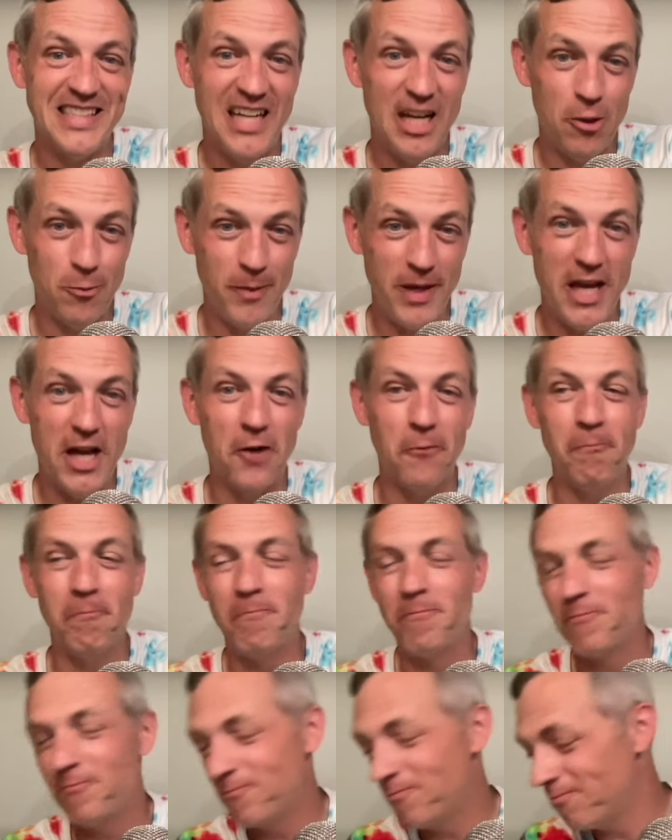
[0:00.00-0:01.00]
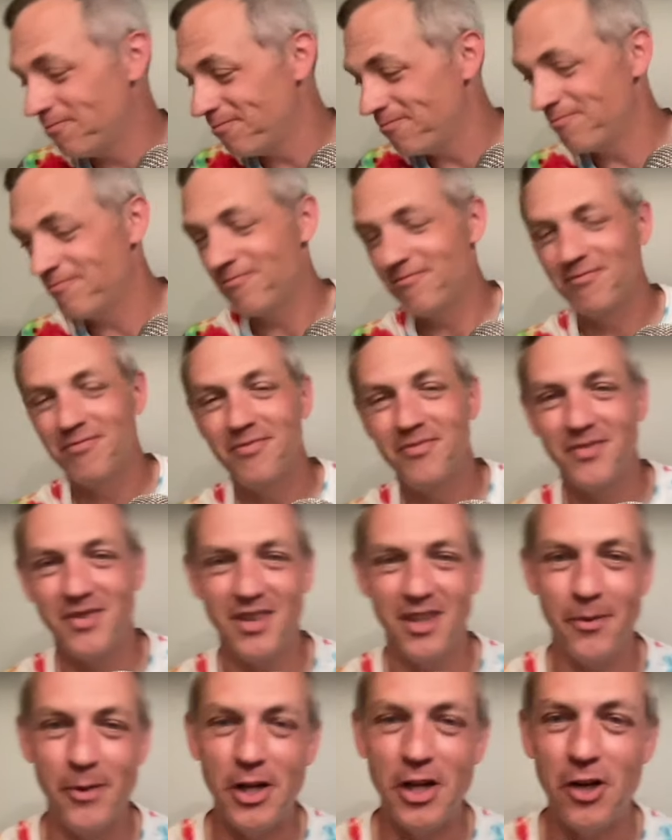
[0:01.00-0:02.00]
Help me out.
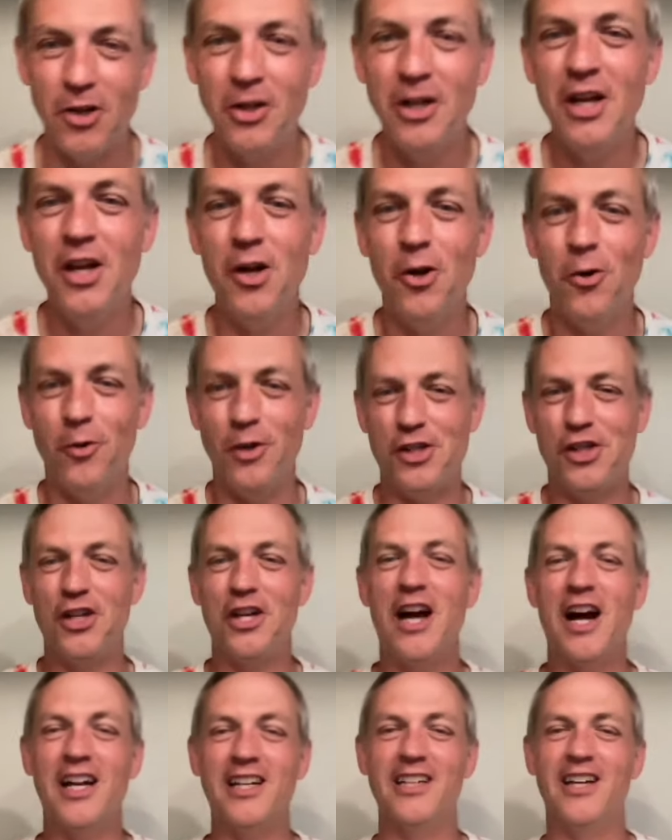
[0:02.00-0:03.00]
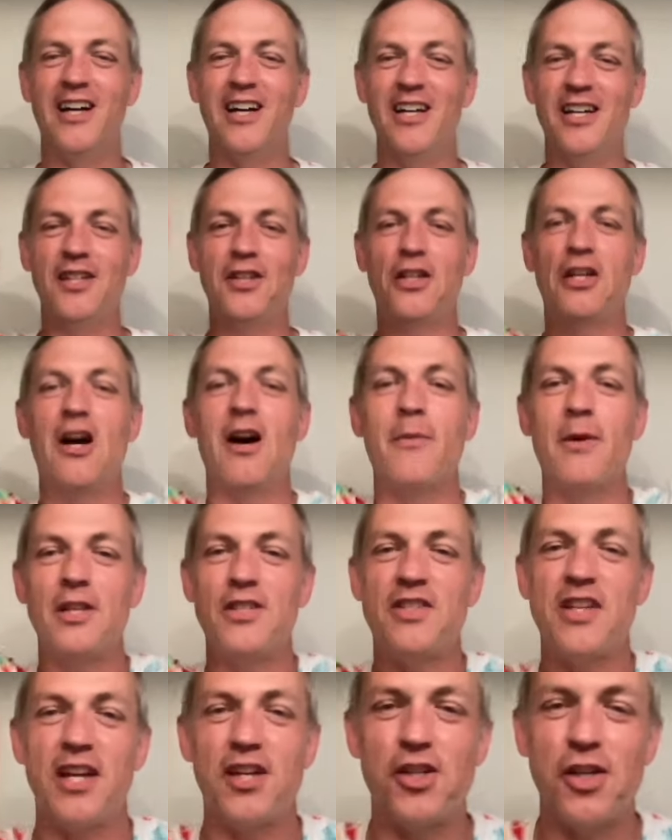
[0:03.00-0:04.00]
Let me know what you got uh, in the comment
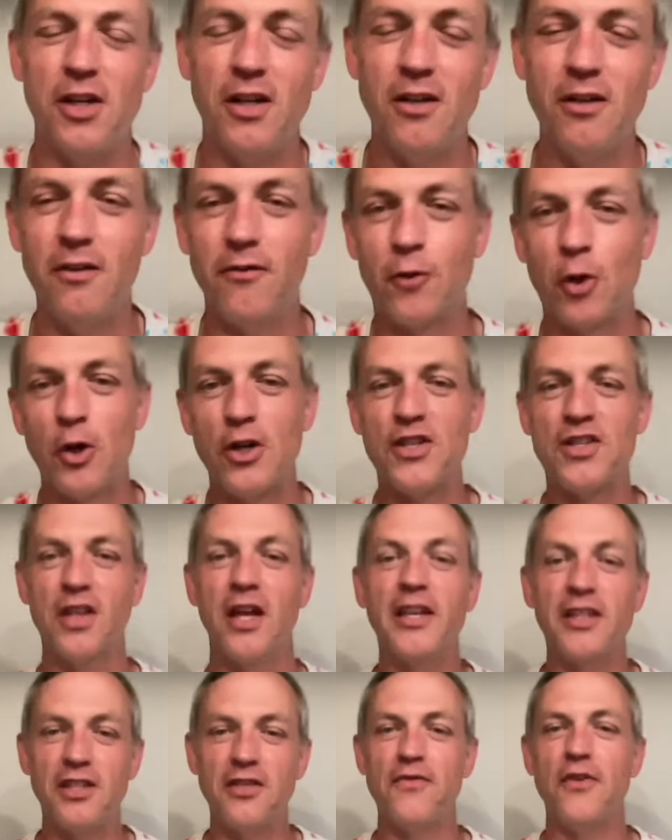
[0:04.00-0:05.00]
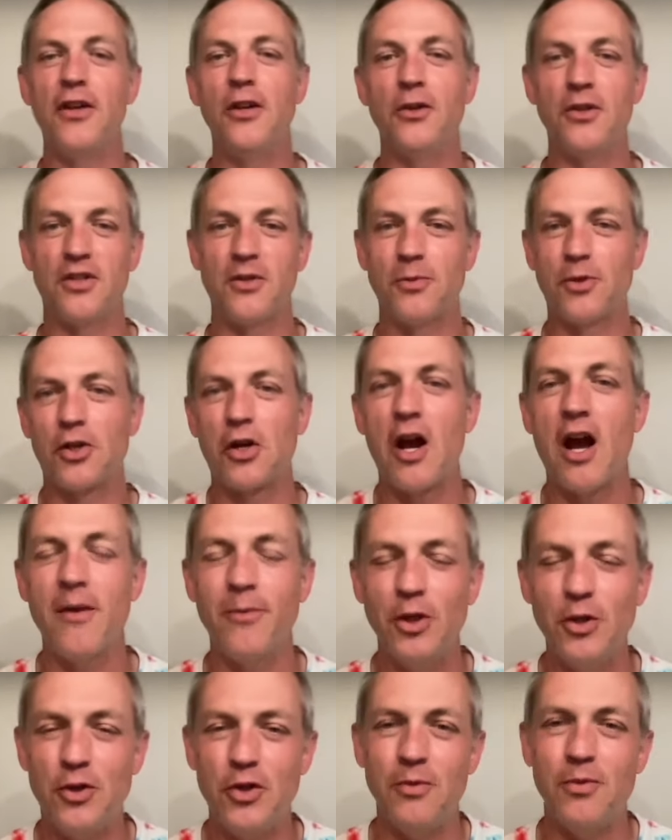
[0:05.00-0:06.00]
section. And of course, like this video and subscribe,
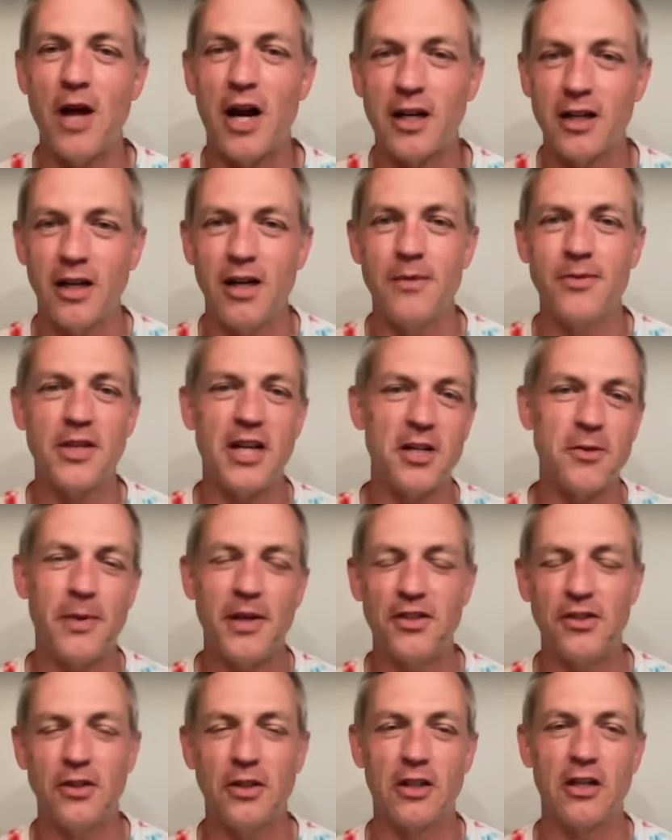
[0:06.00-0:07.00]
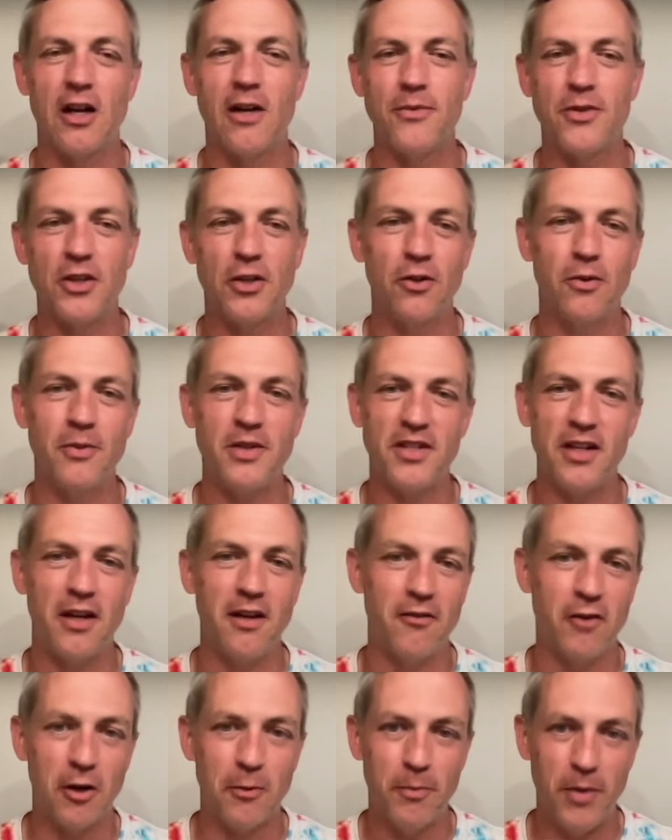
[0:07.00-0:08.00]
youtube.com slash pantherlair.com so you don't miss any
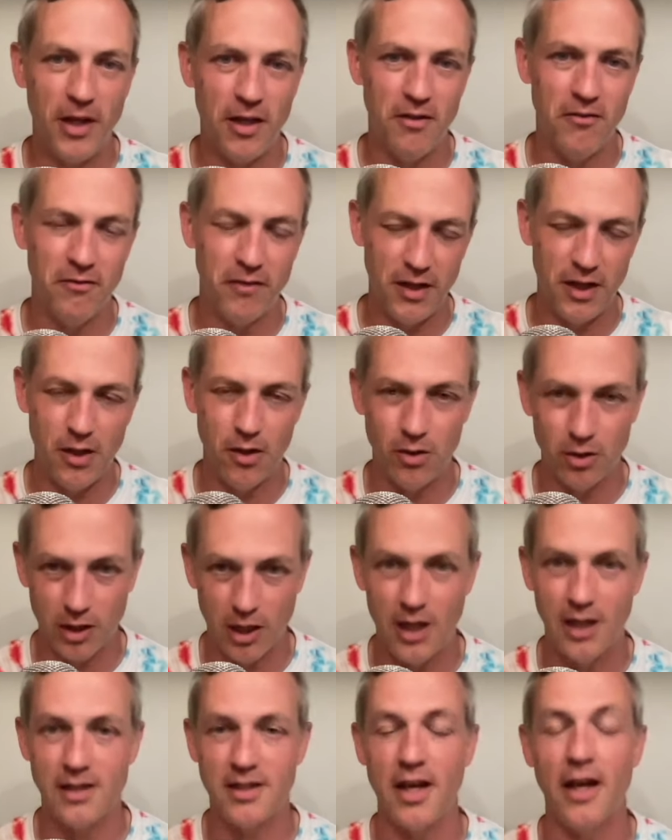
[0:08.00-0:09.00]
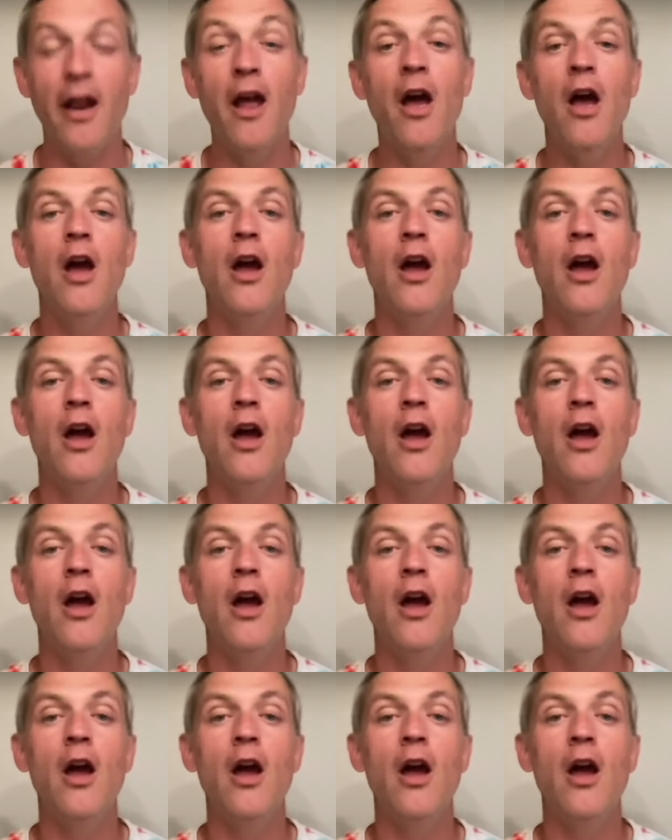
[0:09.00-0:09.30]
of our Pitt video content.